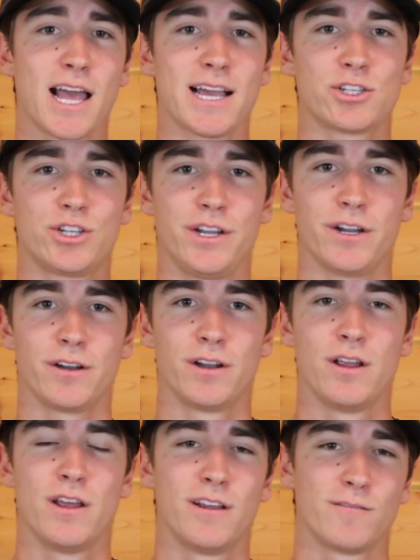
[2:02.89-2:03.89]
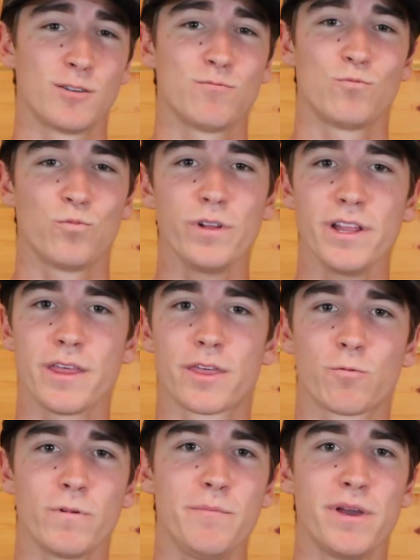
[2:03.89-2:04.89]
last year for really
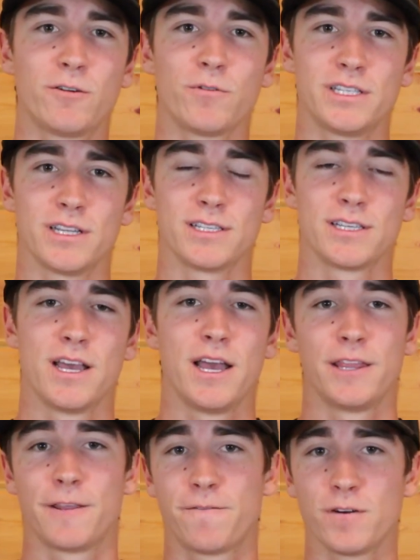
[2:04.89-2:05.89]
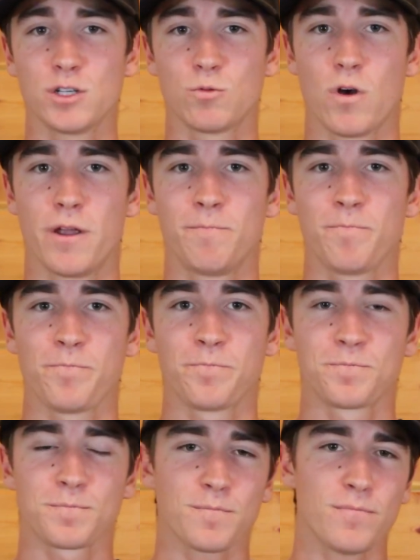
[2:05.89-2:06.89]
three big reasons. The first one
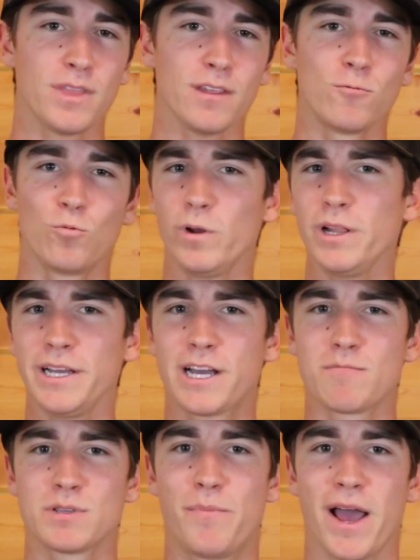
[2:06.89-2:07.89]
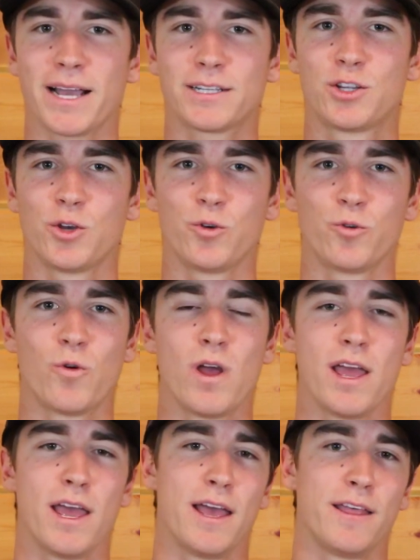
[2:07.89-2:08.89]
really comes back to
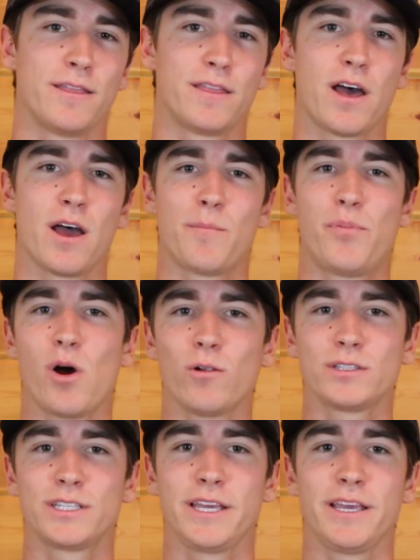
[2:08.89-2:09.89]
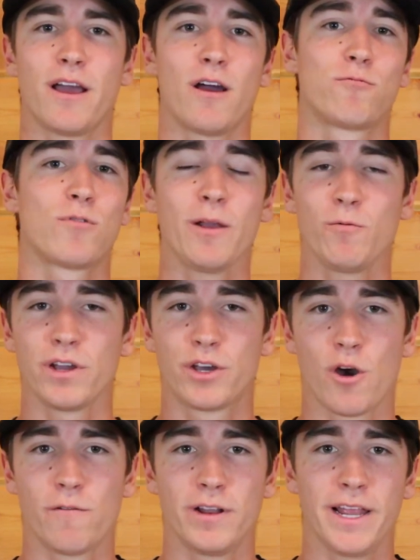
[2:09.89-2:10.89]
the policy of right when
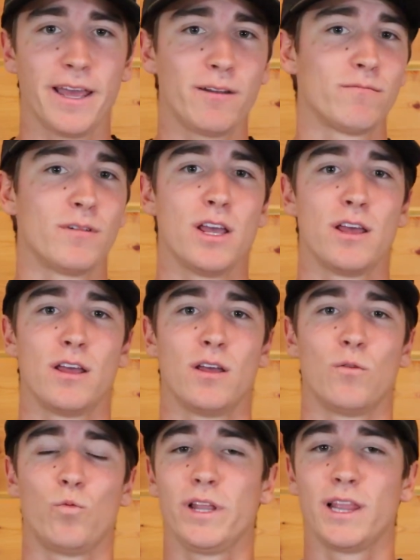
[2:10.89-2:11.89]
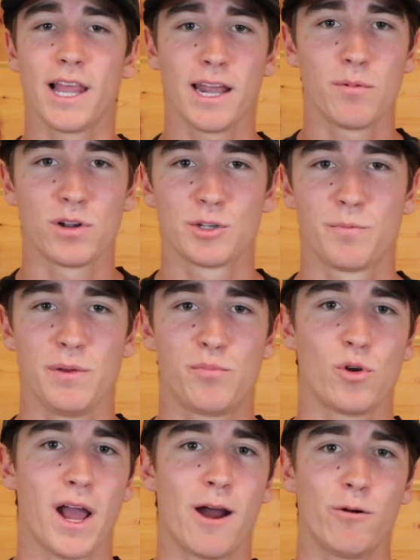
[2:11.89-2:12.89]
COVID hit, we let a bunch of
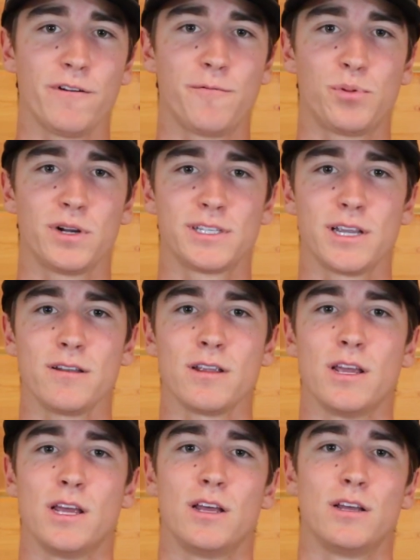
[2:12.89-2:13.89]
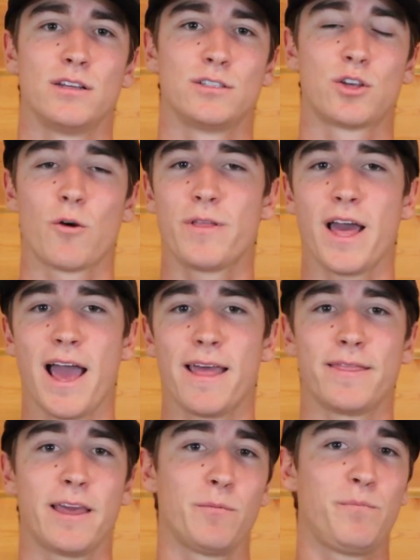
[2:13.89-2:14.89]
people out of prison so
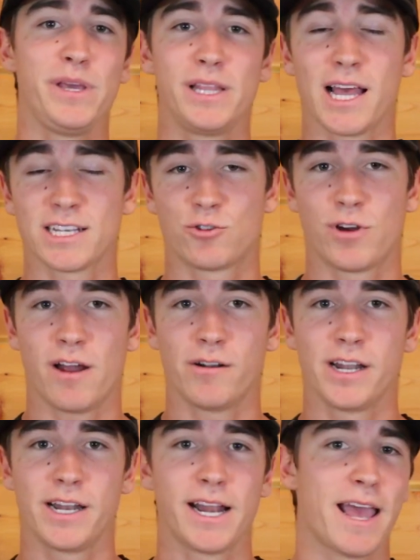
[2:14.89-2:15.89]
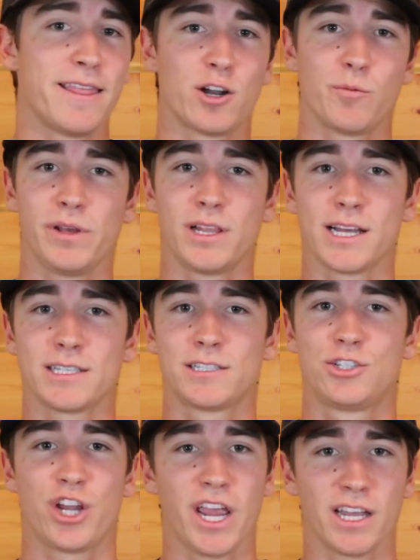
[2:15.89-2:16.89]
that they'd be less crowded and there'd be less
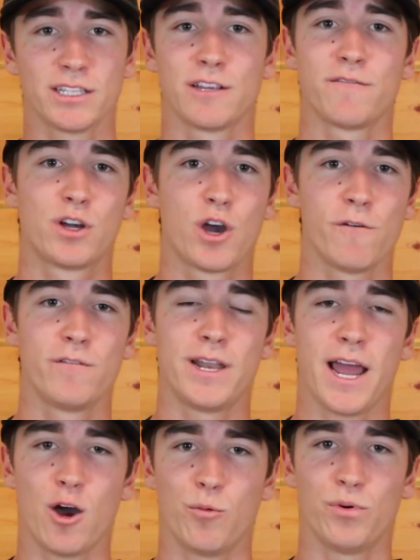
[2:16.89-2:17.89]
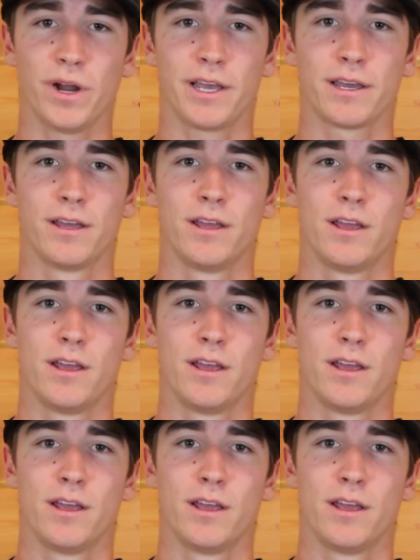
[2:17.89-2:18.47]
chance of a COVID outbreak.